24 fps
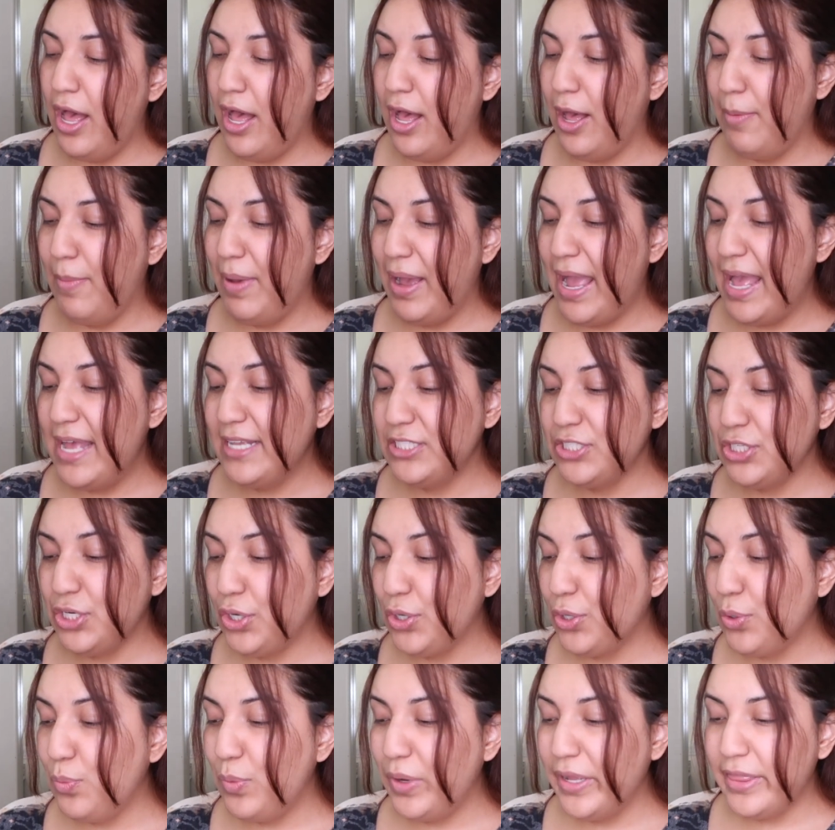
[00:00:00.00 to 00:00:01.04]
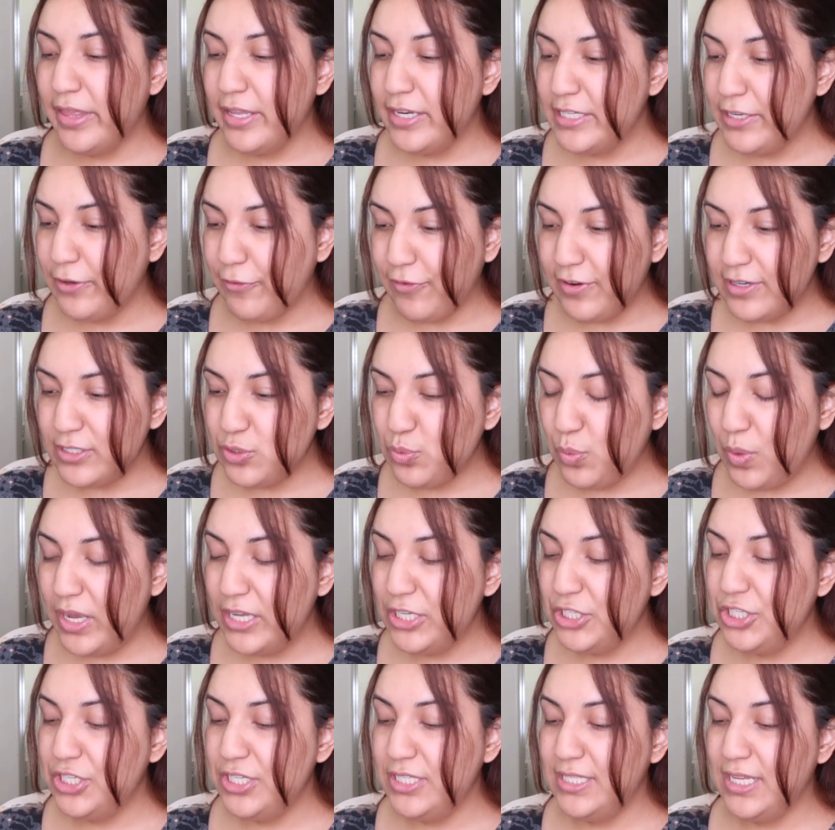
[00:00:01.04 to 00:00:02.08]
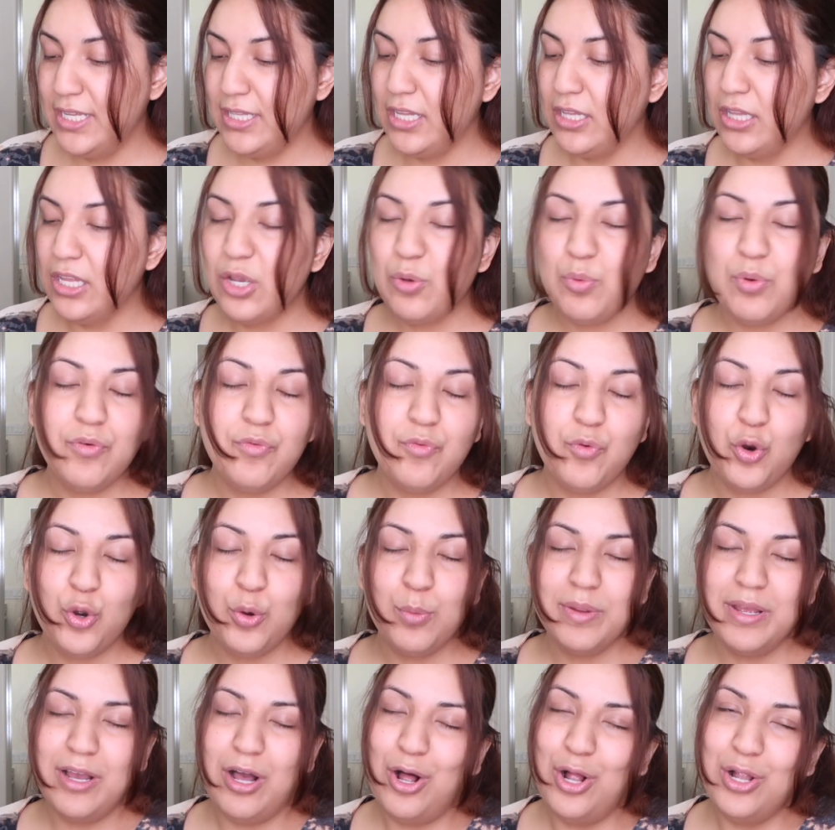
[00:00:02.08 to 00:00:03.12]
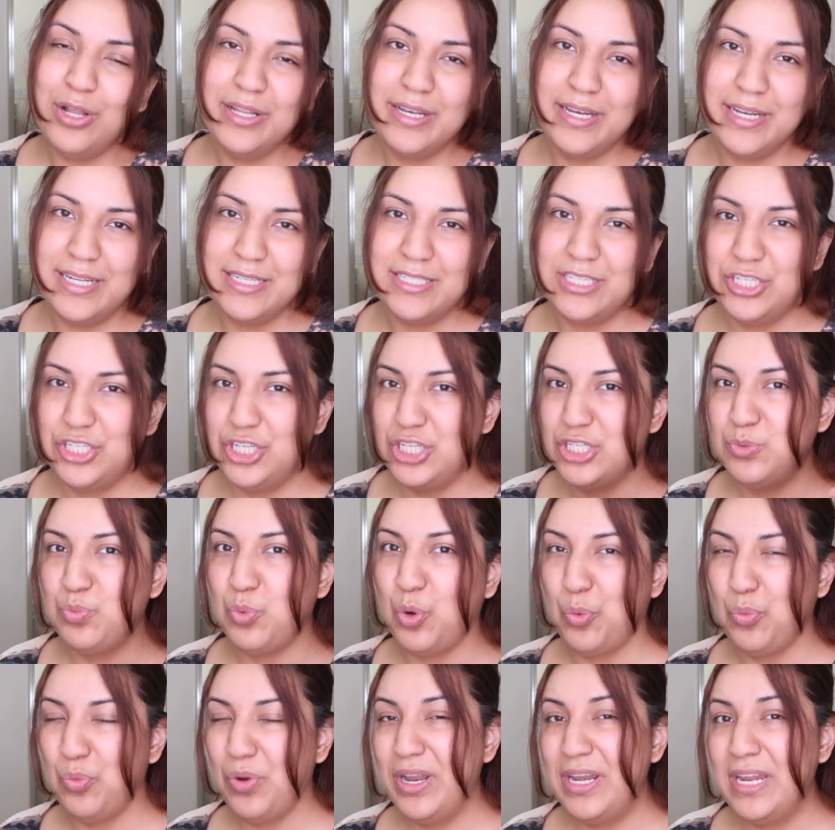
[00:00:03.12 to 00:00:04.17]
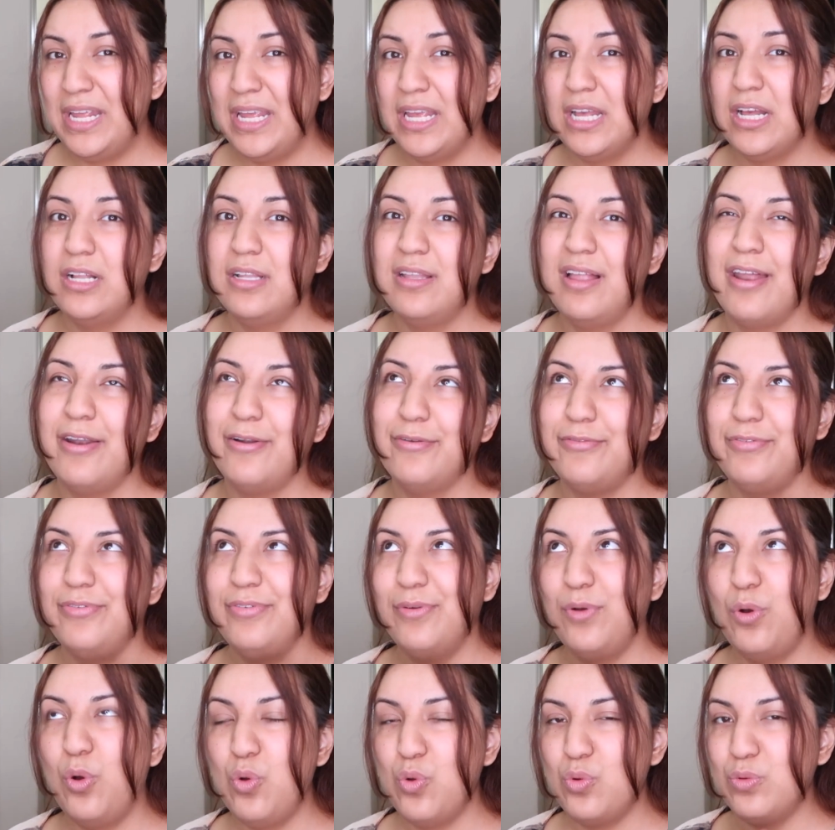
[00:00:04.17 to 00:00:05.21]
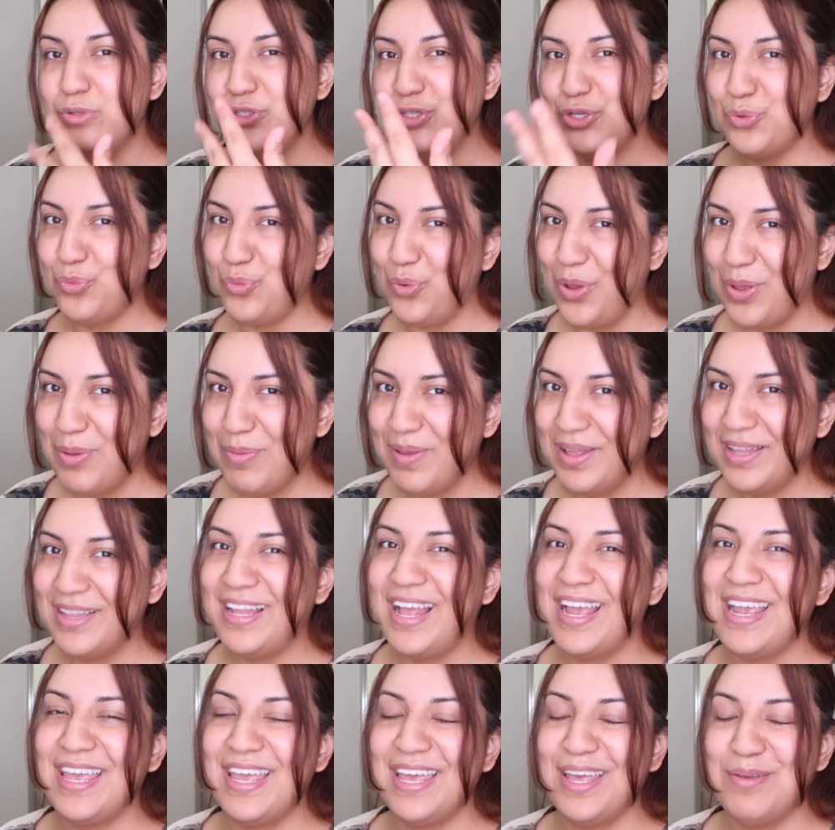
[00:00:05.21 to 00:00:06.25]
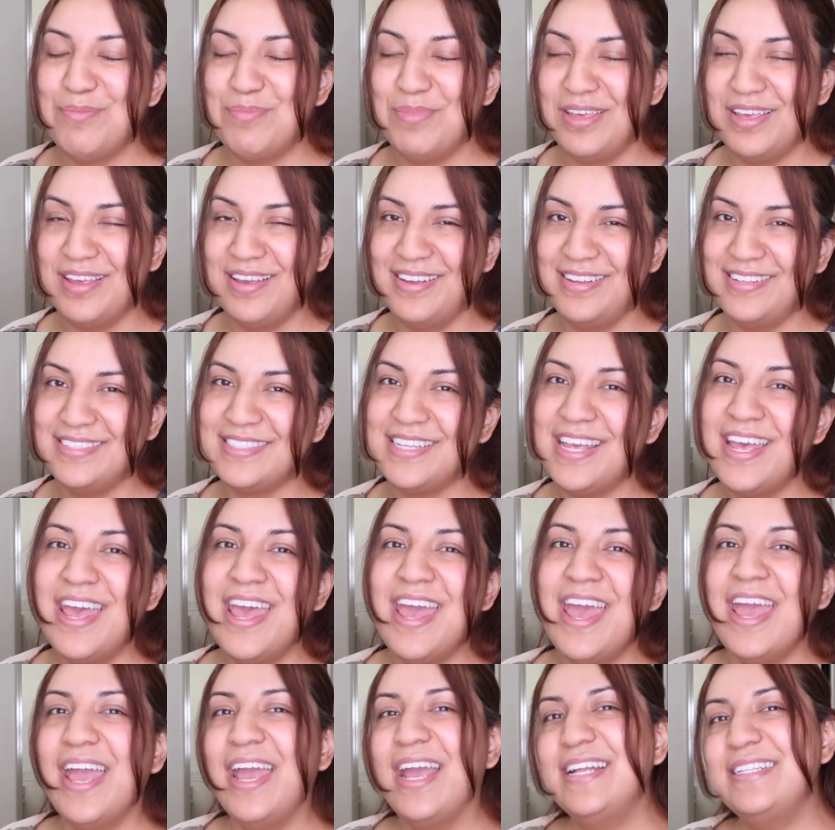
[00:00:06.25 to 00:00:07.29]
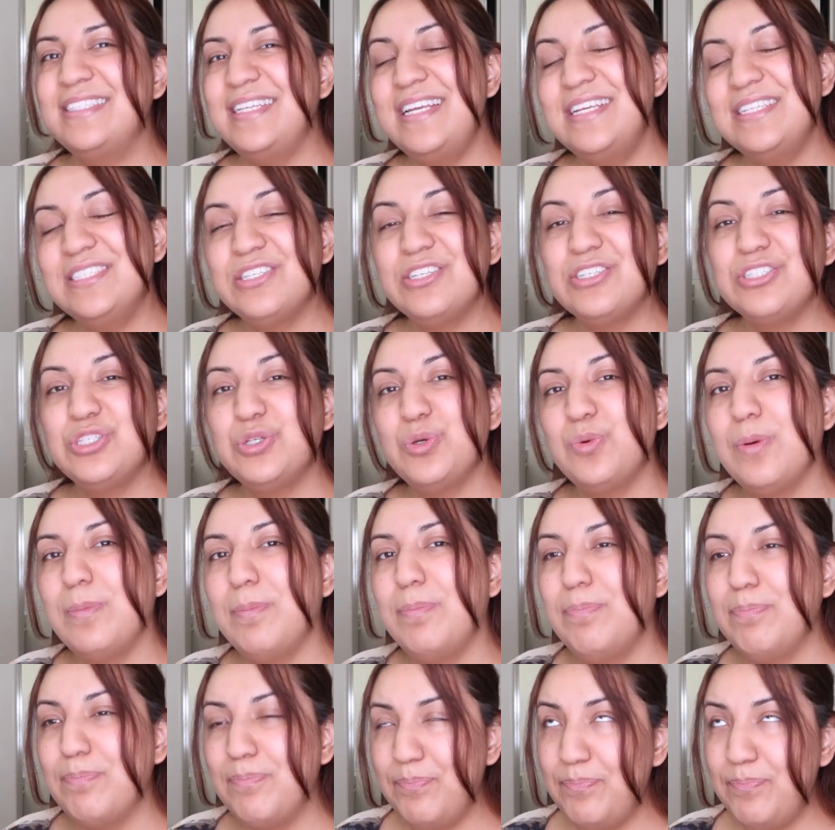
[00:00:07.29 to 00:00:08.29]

I asked the girl what the difference was. She said the liquid form, all it is just more runny. A lot of older women like it because it's easier to